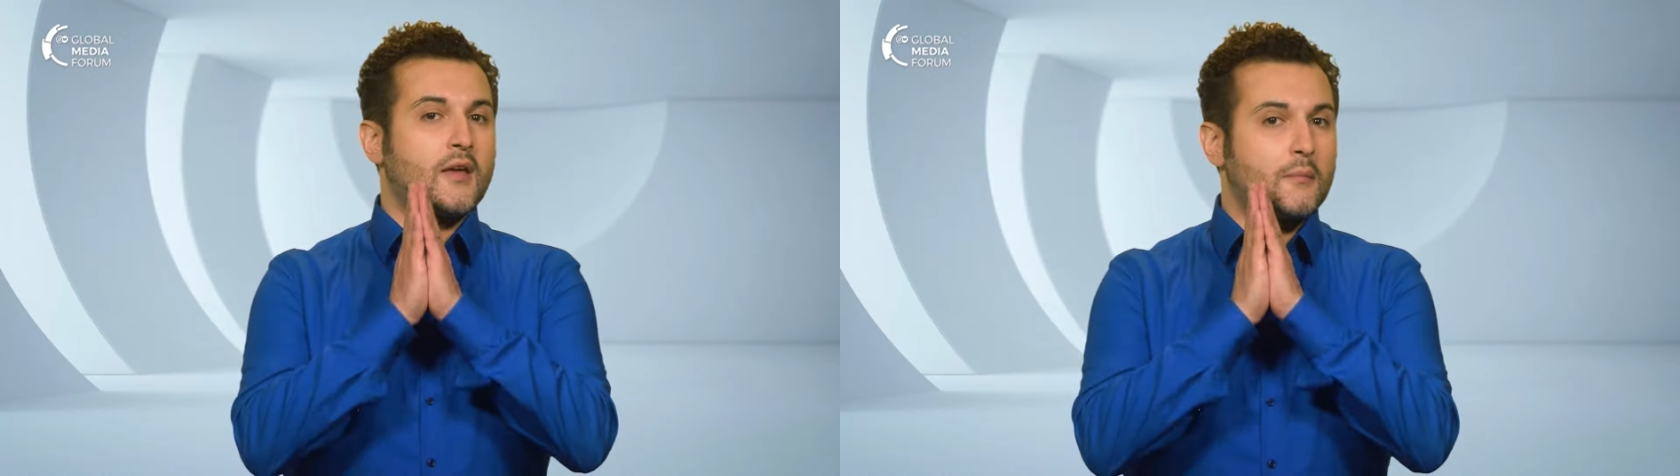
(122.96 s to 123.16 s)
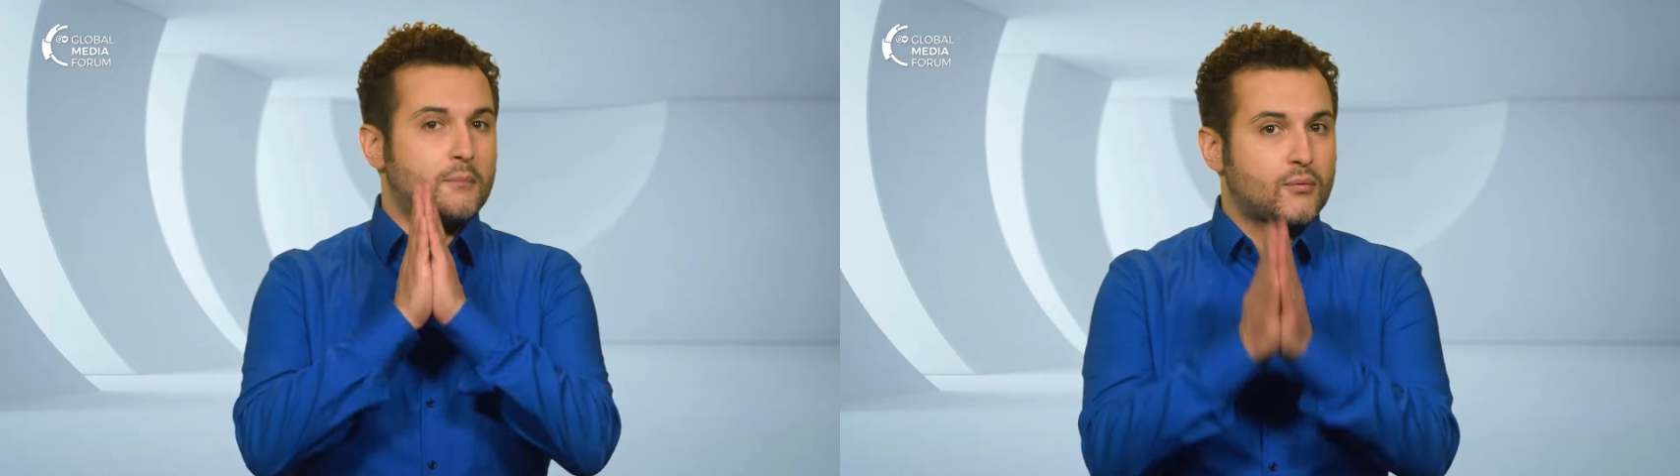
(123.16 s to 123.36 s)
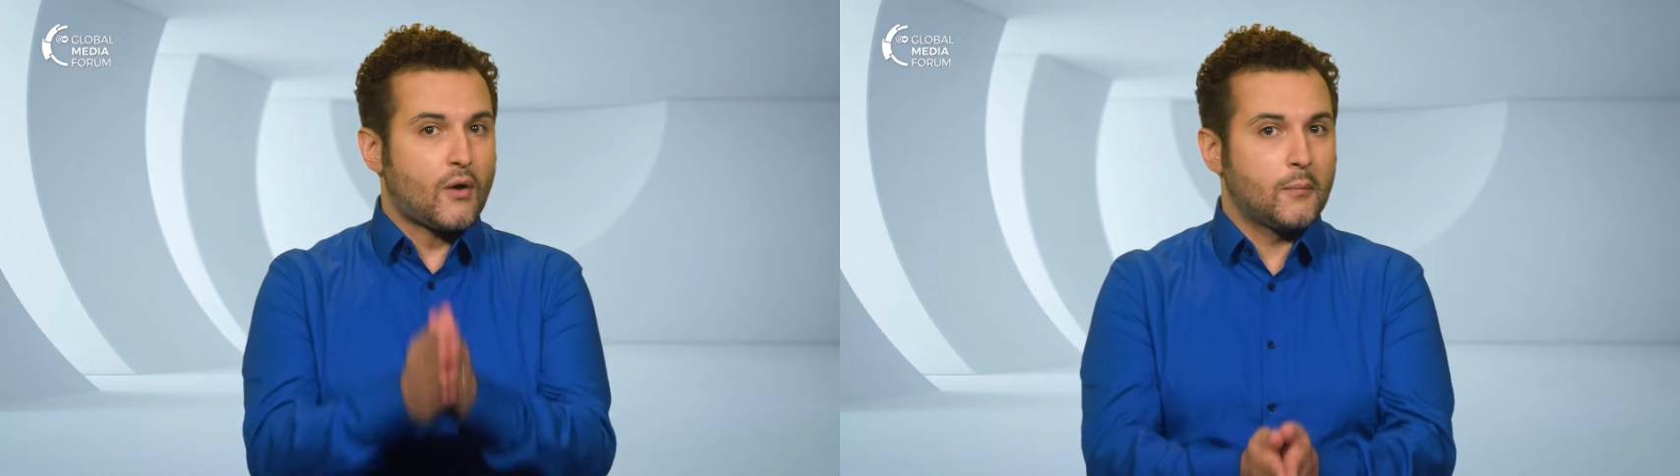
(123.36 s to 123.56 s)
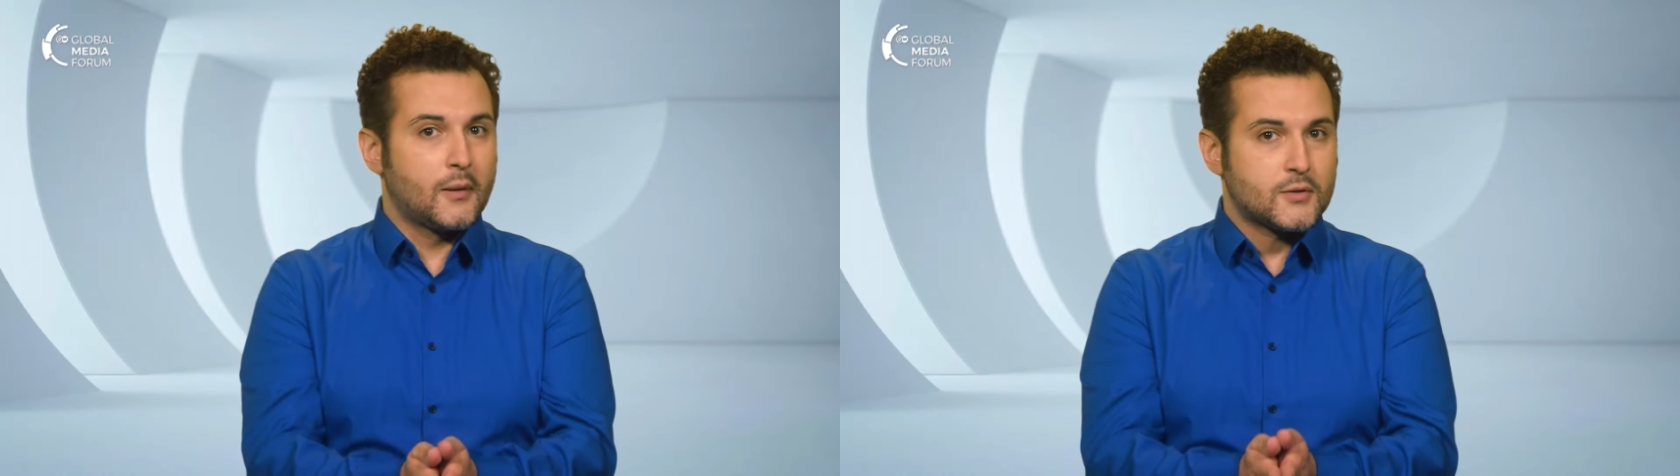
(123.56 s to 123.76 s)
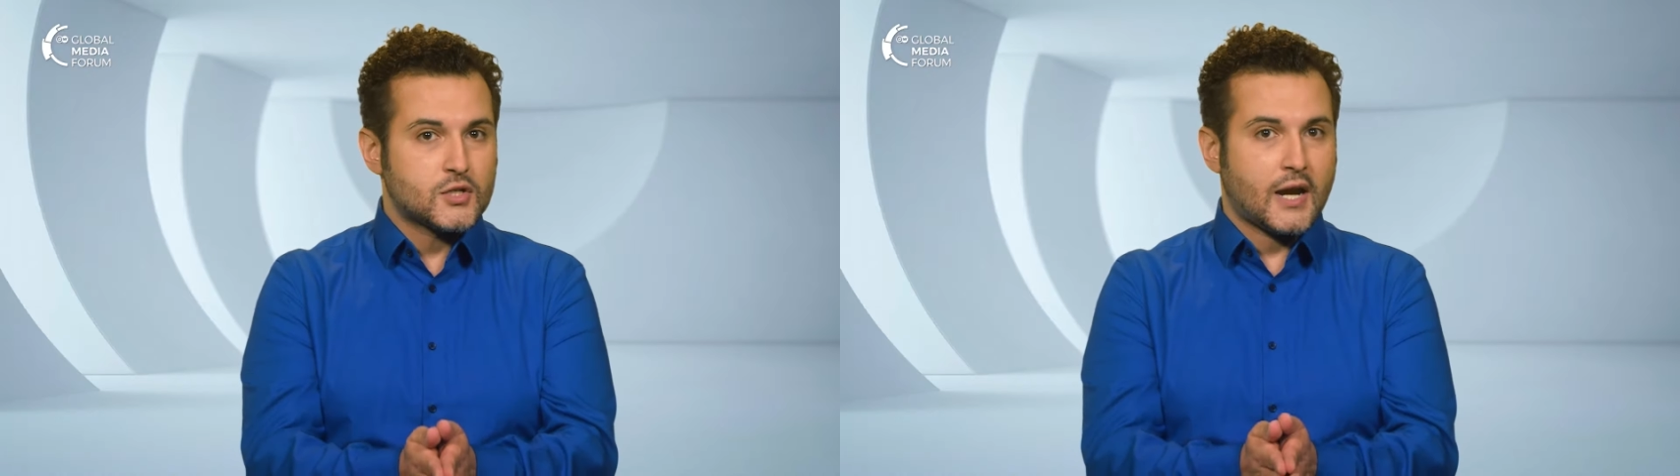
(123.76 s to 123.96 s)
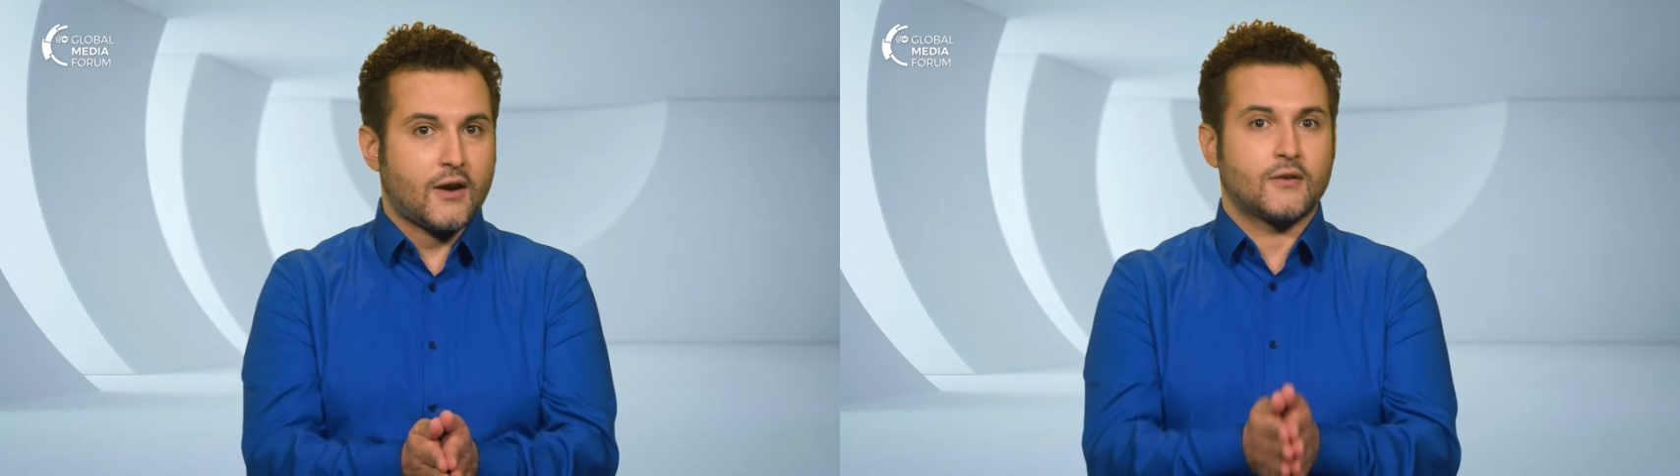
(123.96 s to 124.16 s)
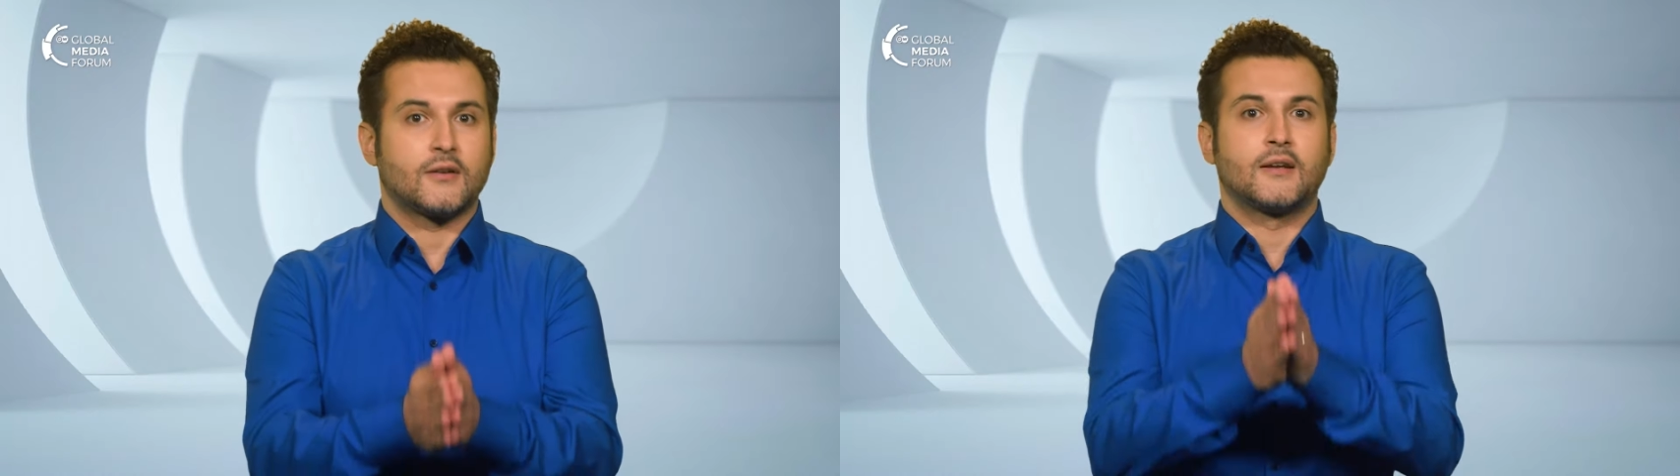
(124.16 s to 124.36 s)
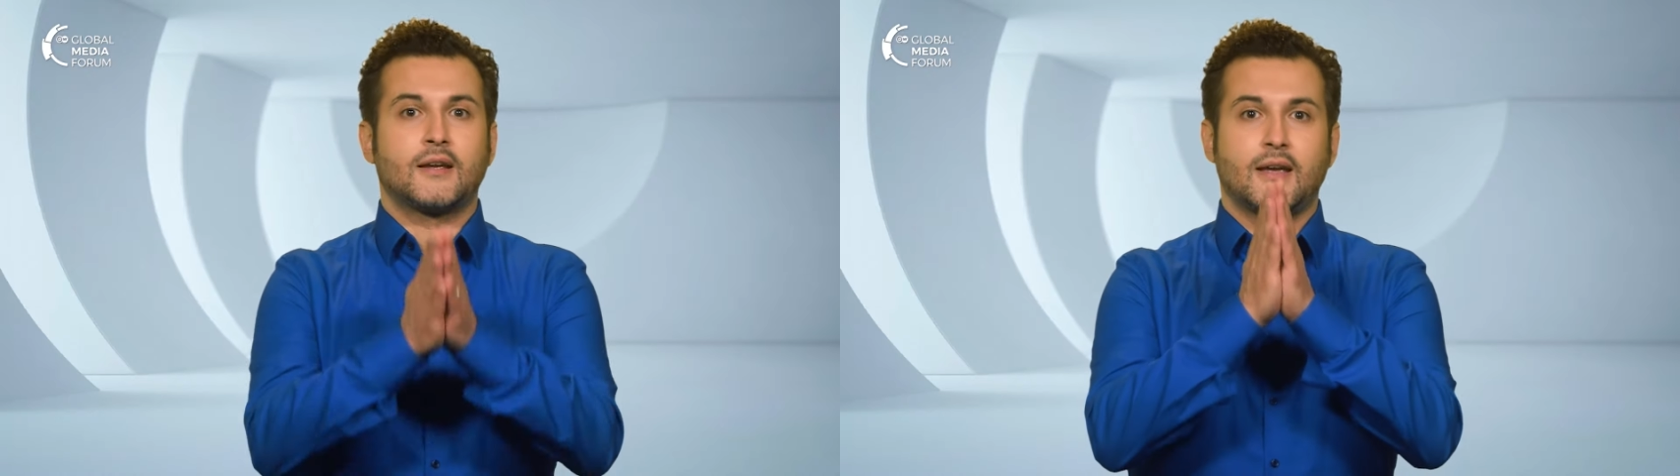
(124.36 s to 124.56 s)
that a problem shared